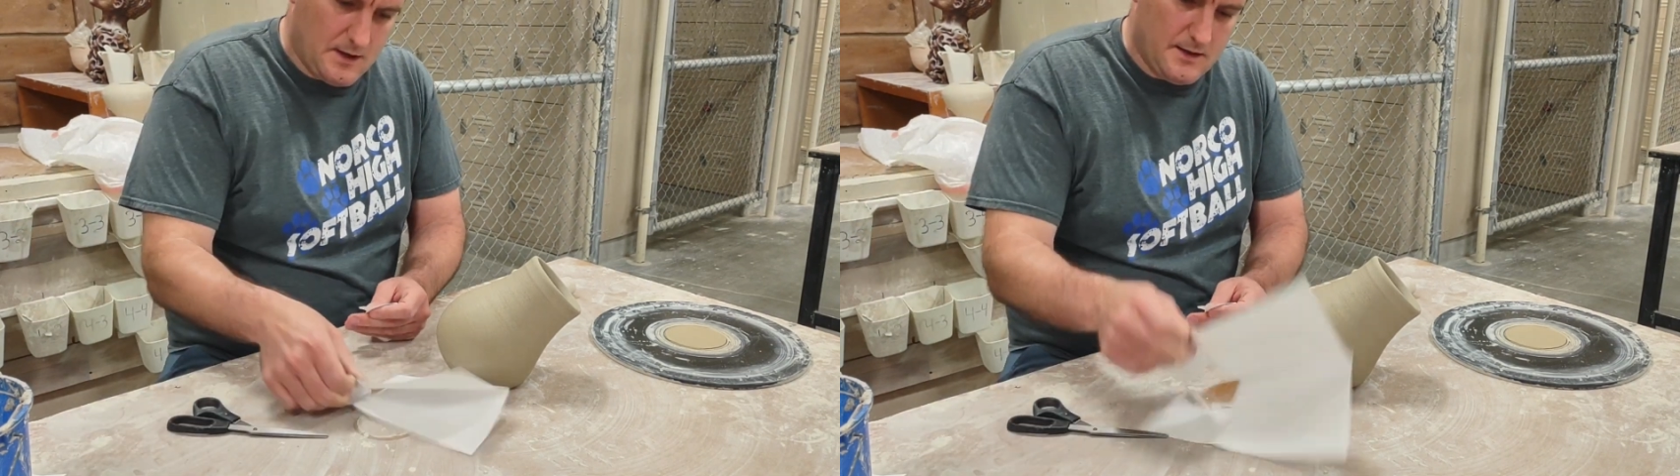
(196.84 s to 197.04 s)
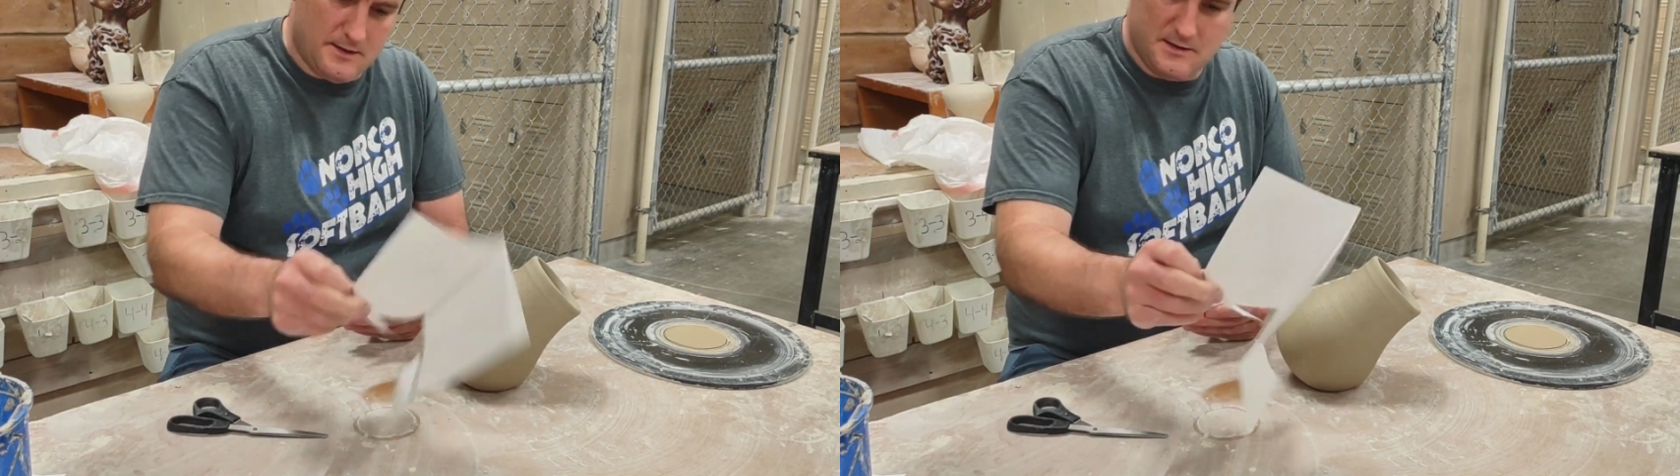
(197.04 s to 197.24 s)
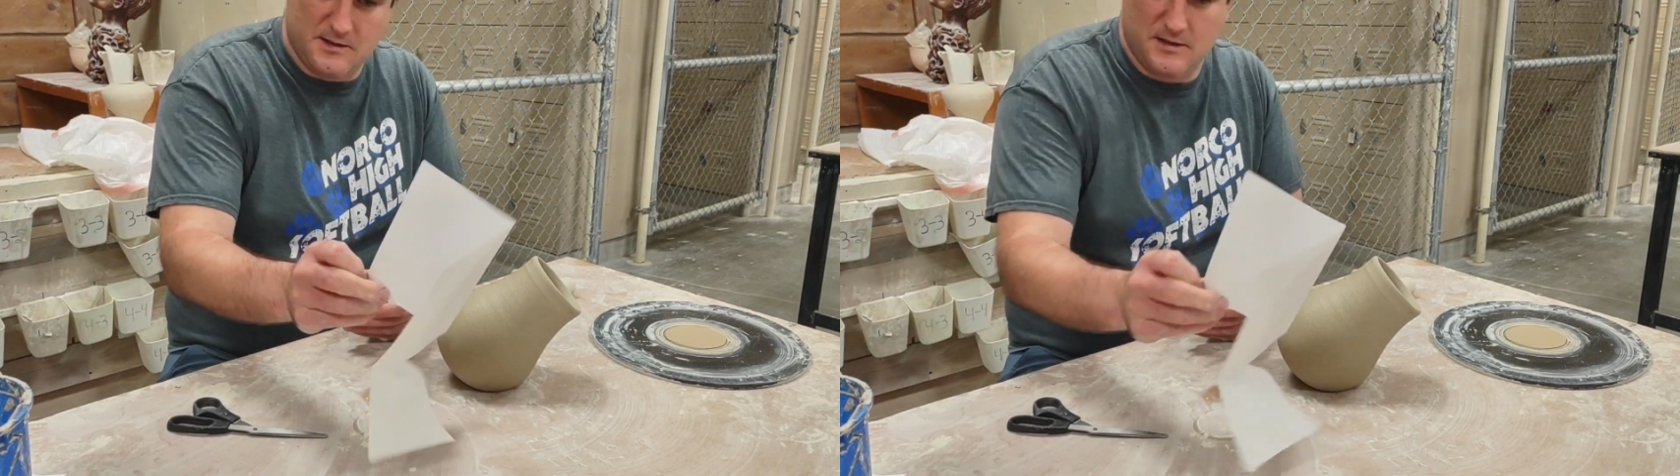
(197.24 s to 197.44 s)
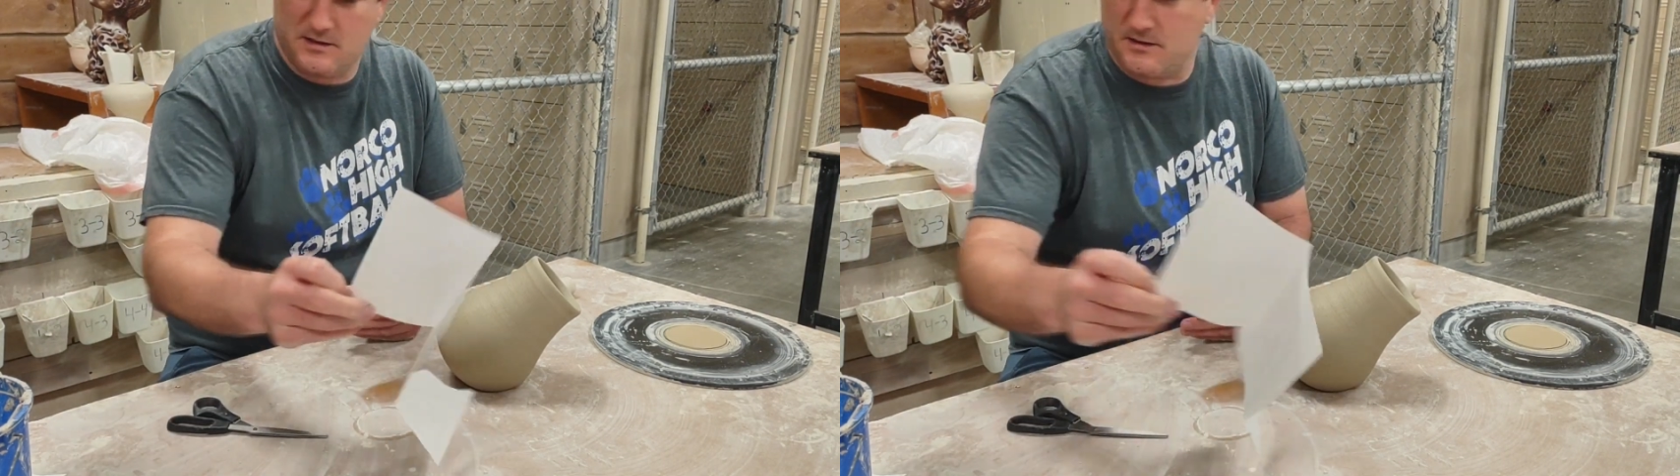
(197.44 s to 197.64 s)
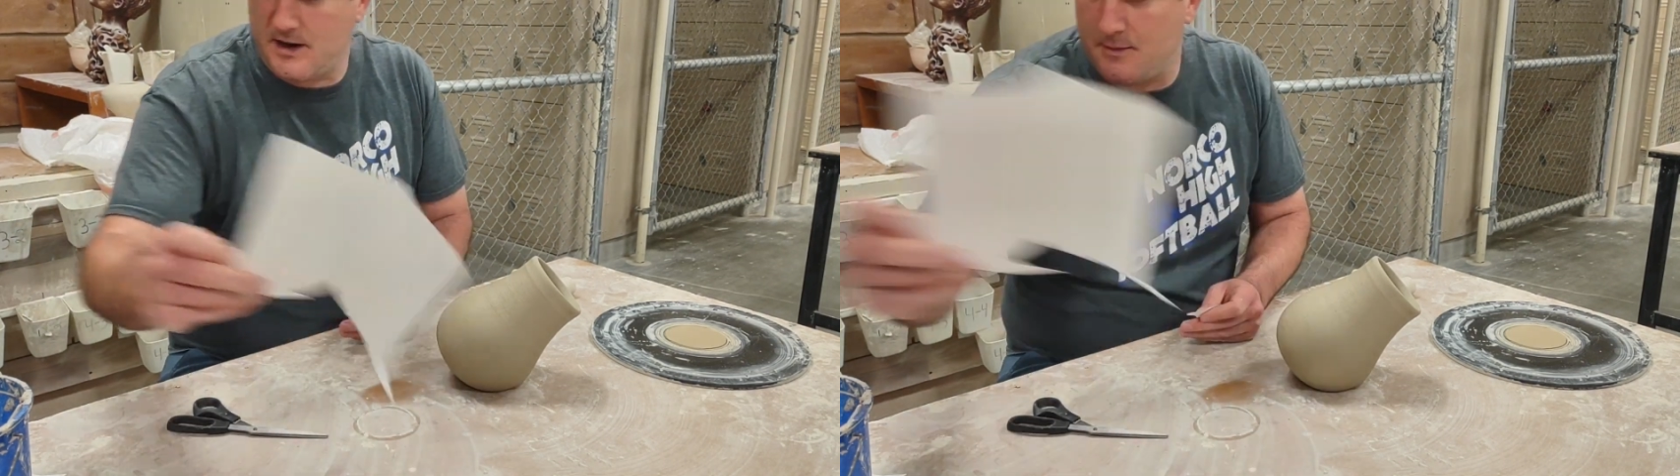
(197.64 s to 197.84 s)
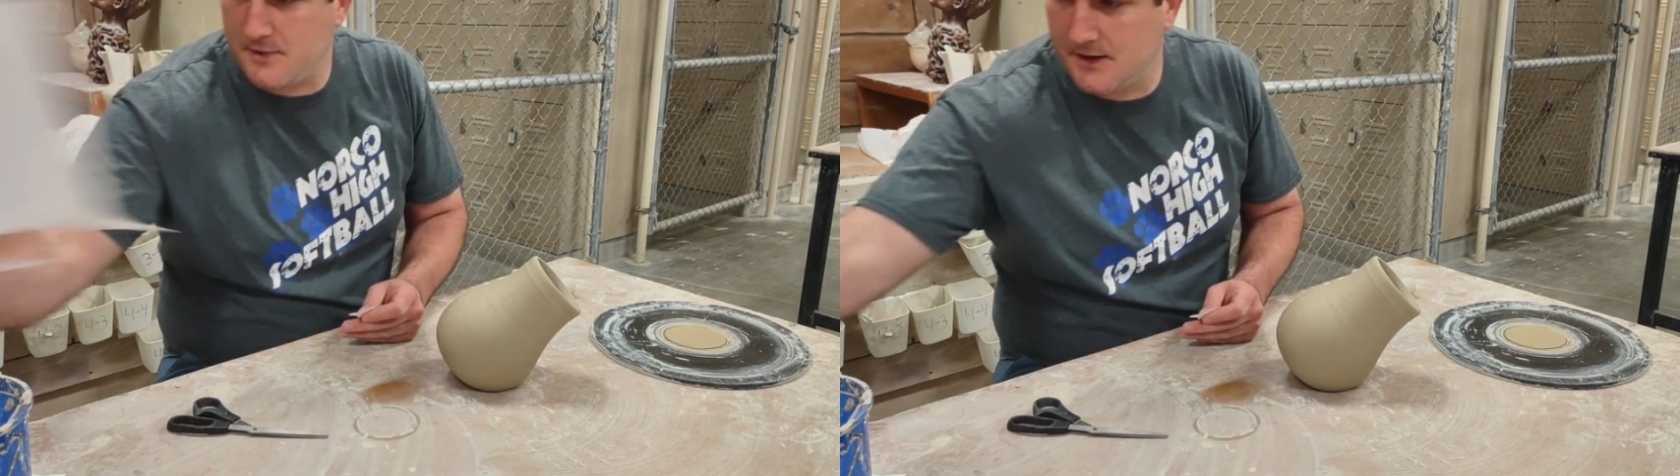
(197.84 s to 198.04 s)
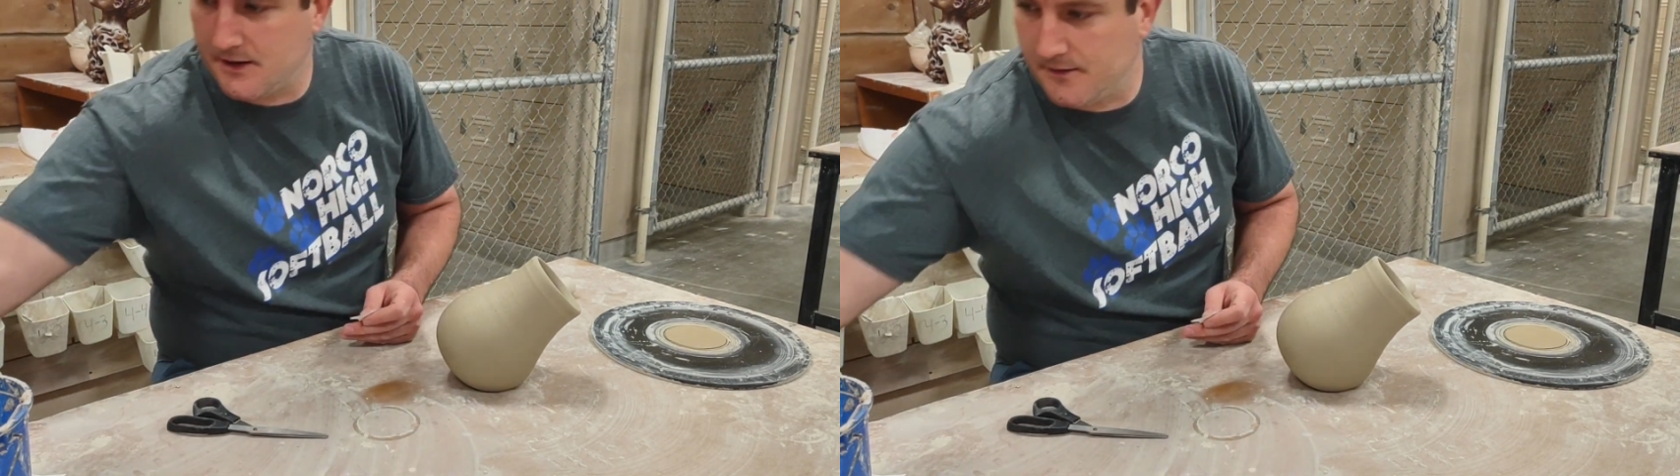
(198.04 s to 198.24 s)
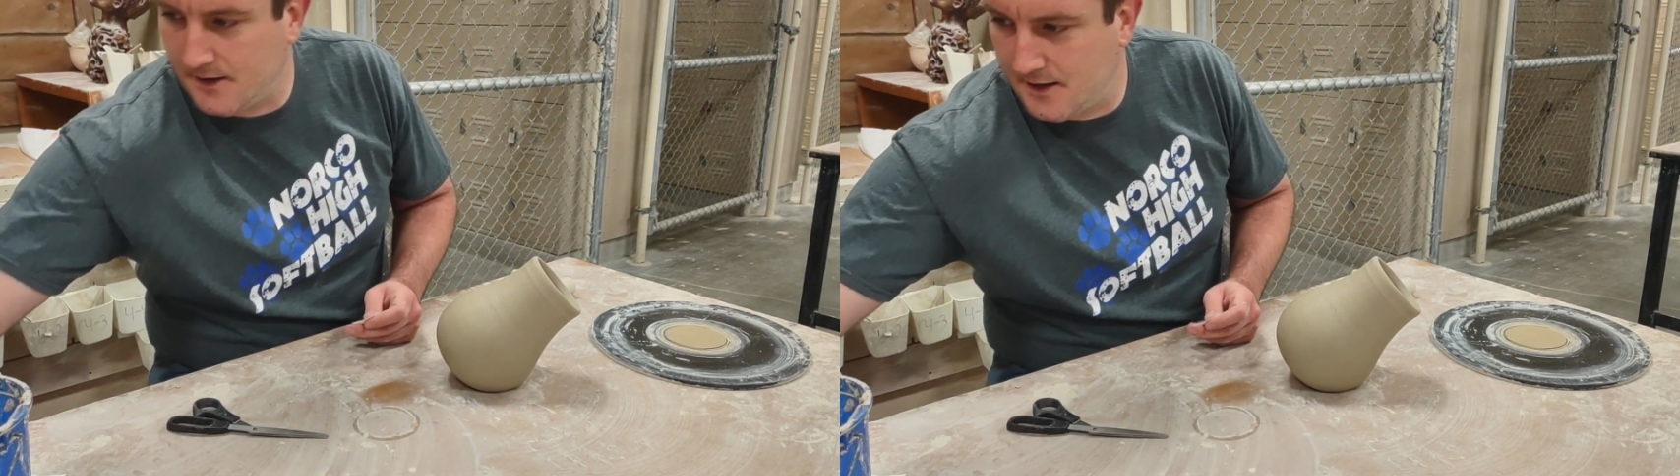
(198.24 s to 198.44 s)
And this is just scrap, I can
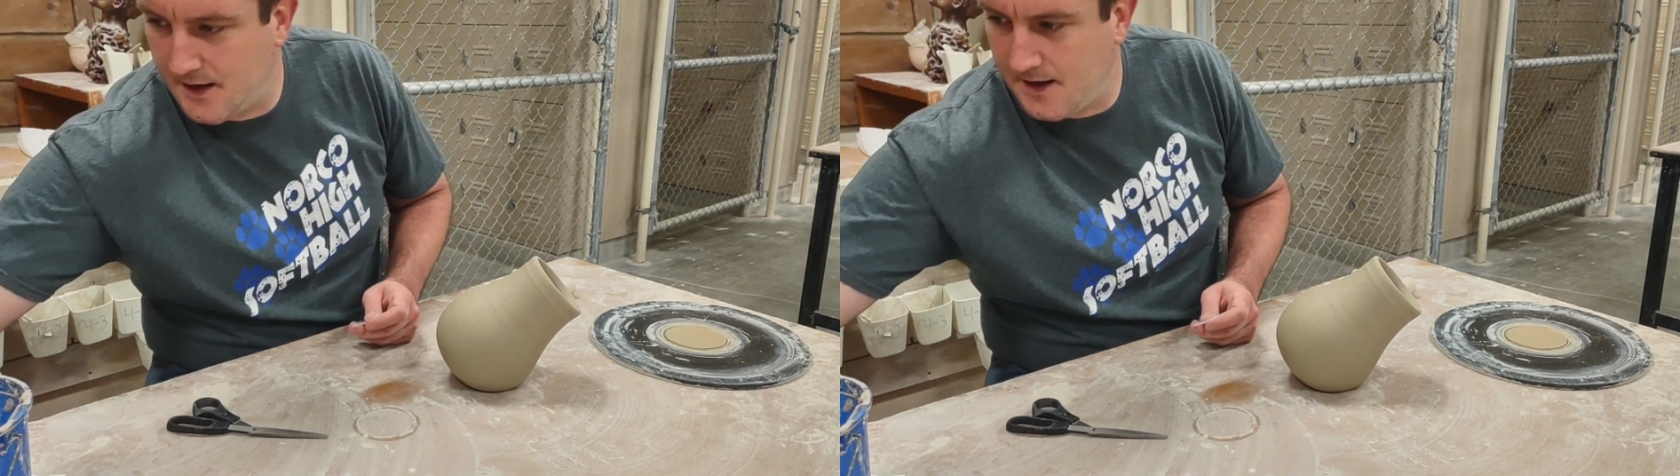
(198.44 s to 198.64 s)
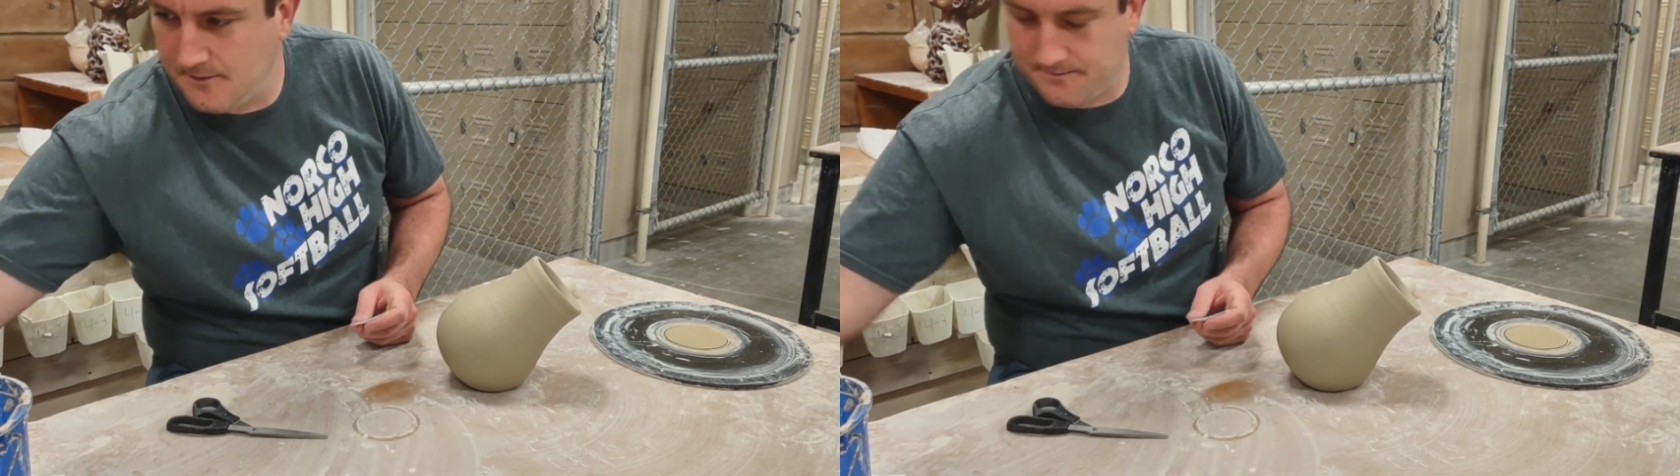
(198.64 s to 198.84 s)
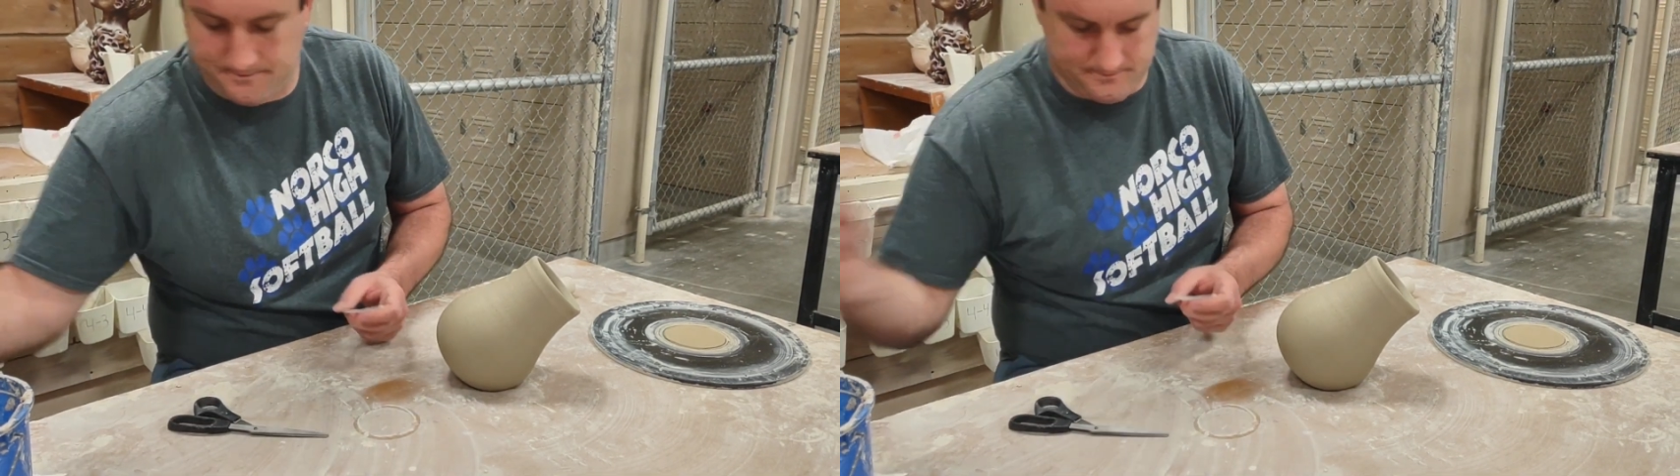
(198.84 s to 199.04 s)
get rid of that.